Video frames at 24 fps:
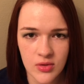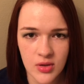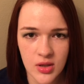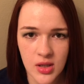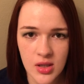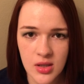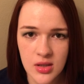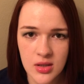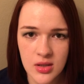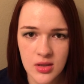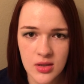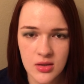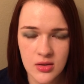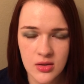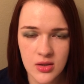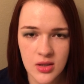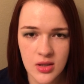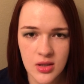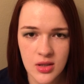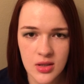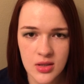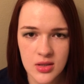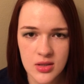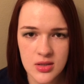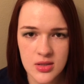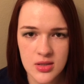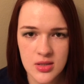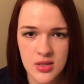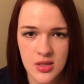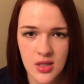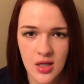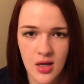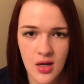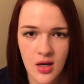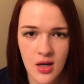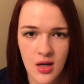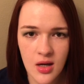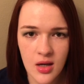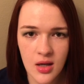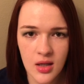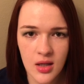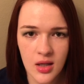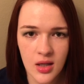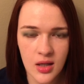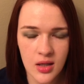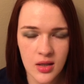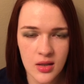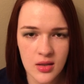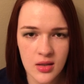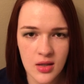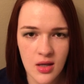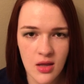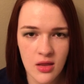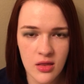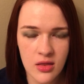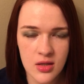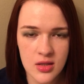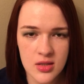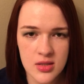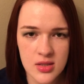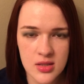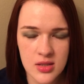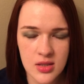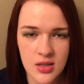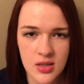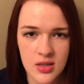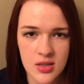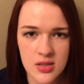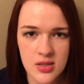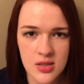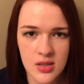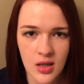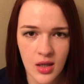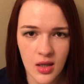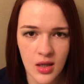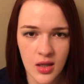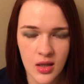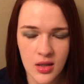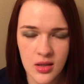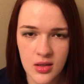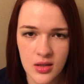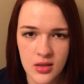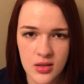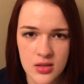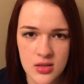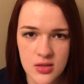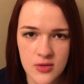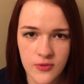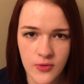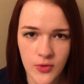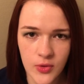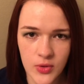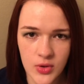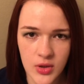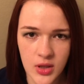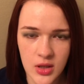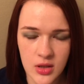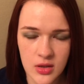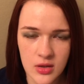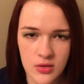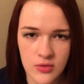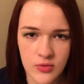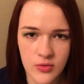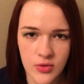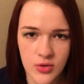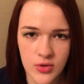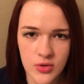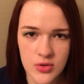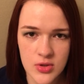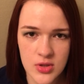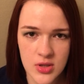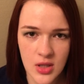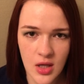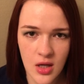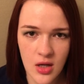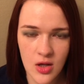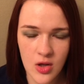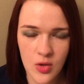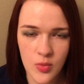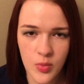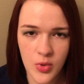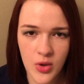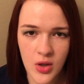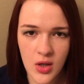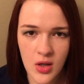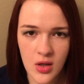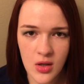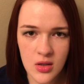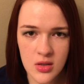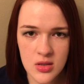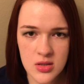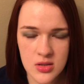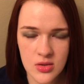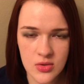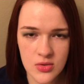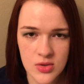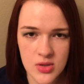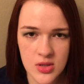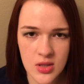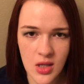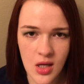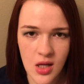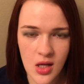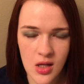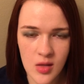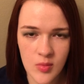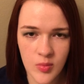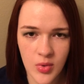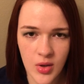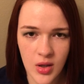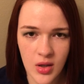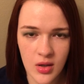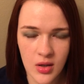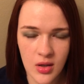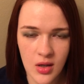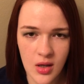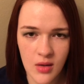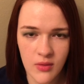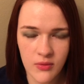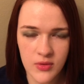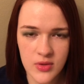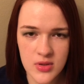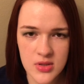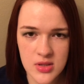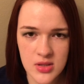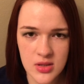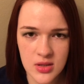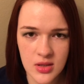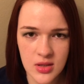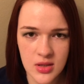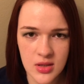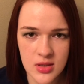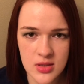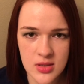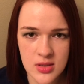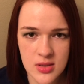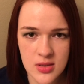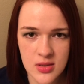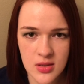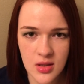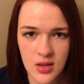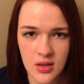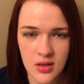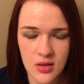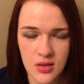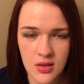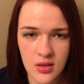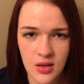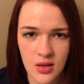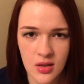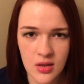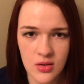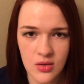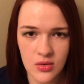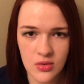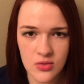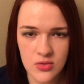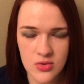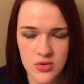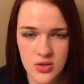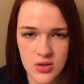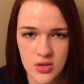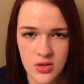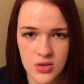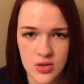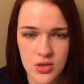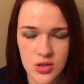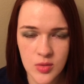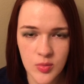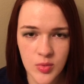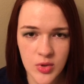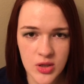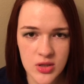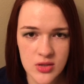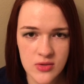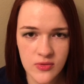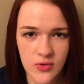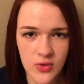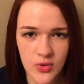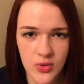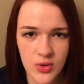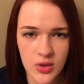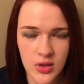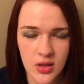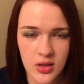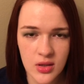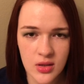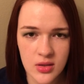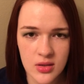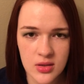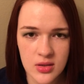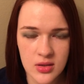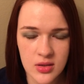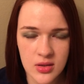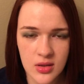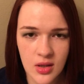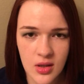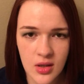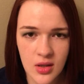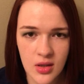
organic ingredients. And this is an exfoliator for your scalp. So scalp obviously is skin and all skin should be exfoliated